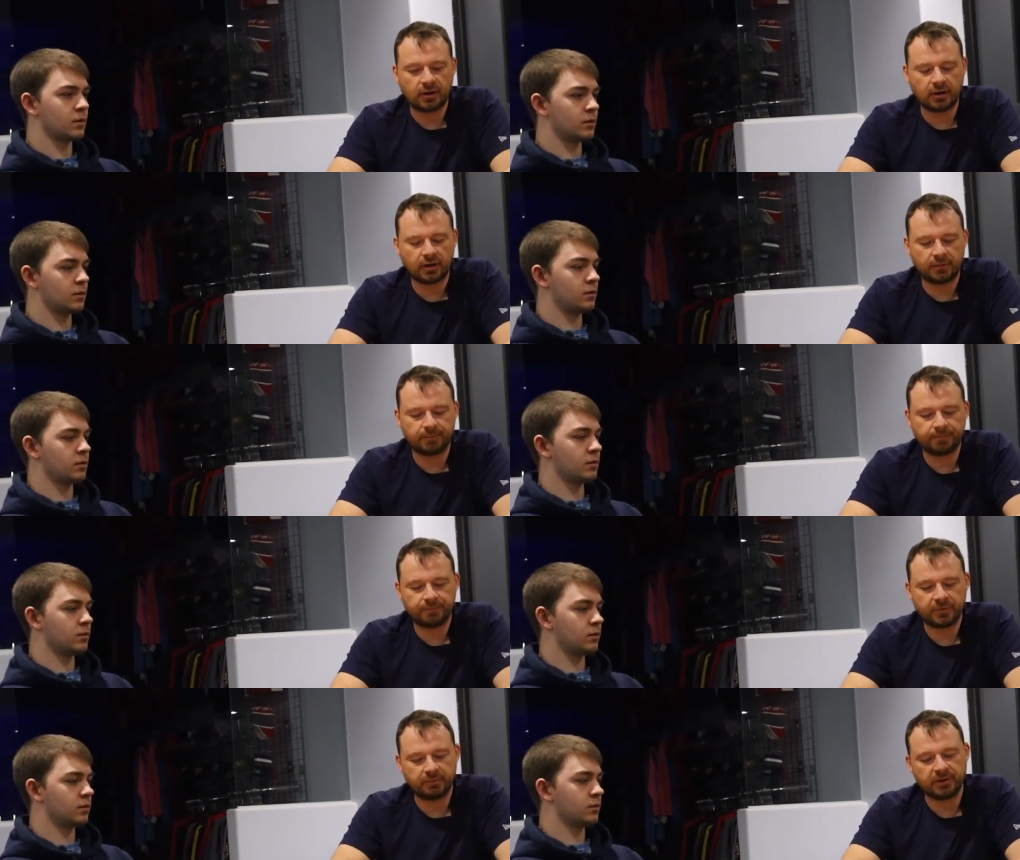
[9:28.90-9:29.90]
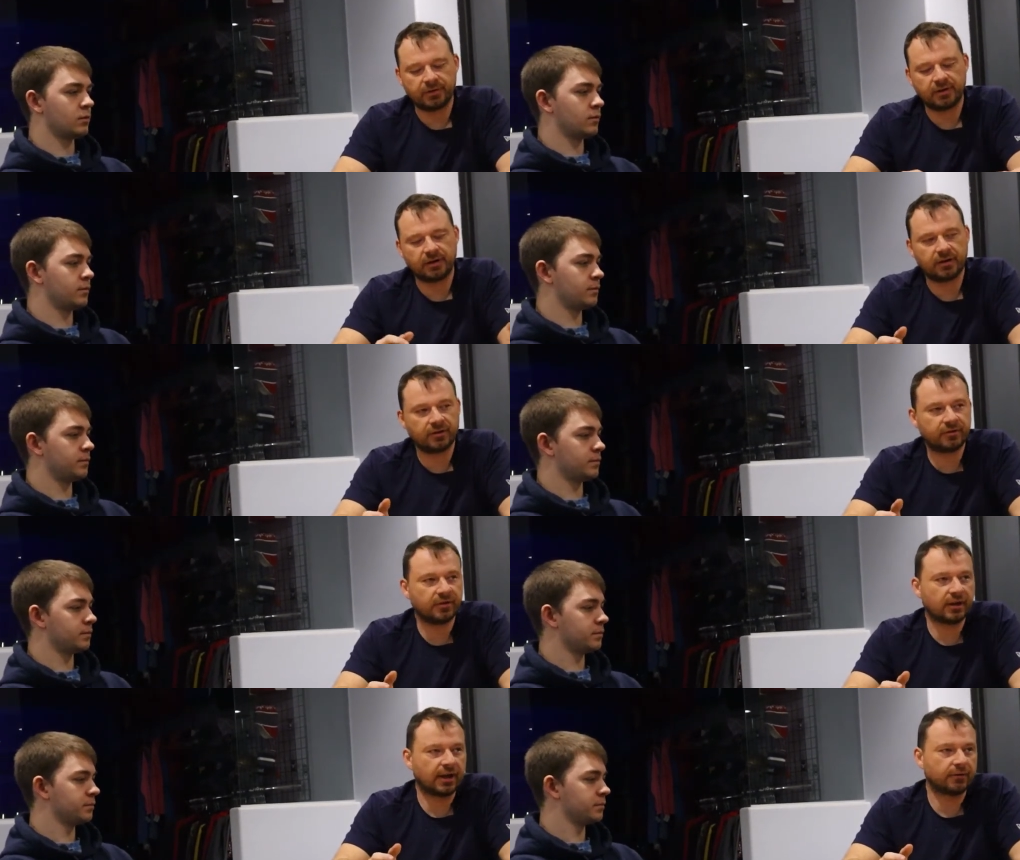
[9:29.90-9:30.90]
Speaker 1: Um, the big thing is
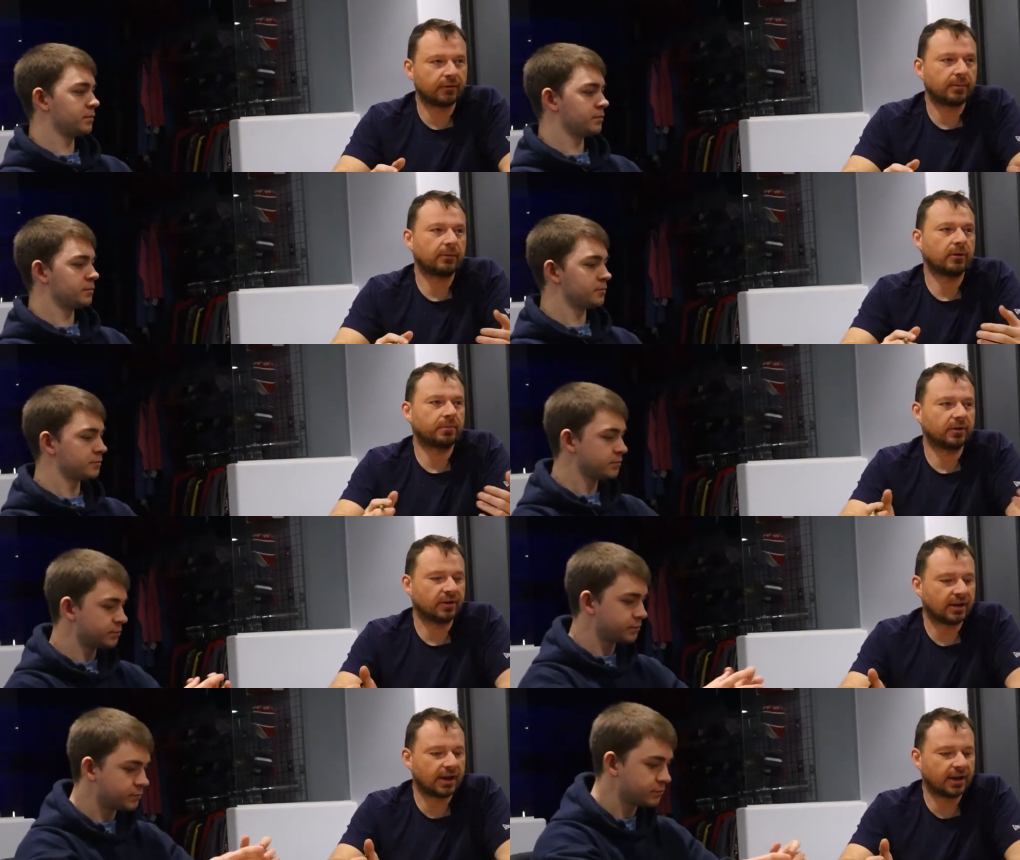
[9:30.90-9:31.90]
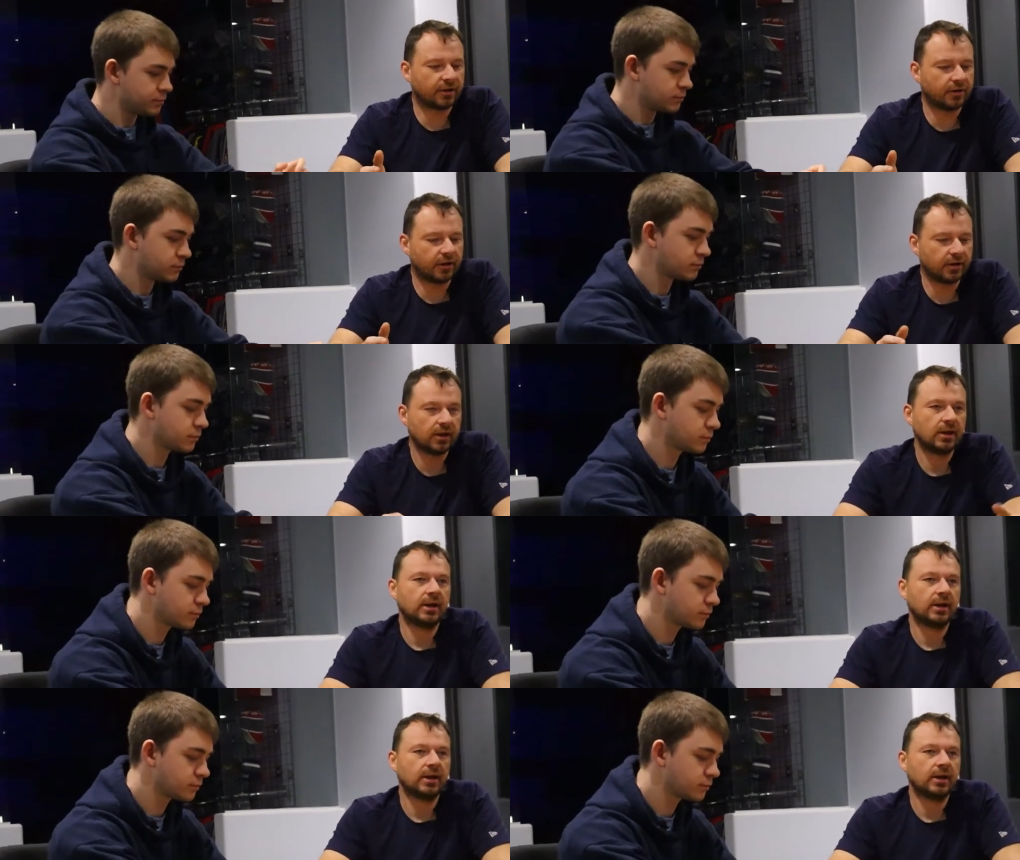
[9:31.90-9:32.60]
you got to remember to put in the concrete,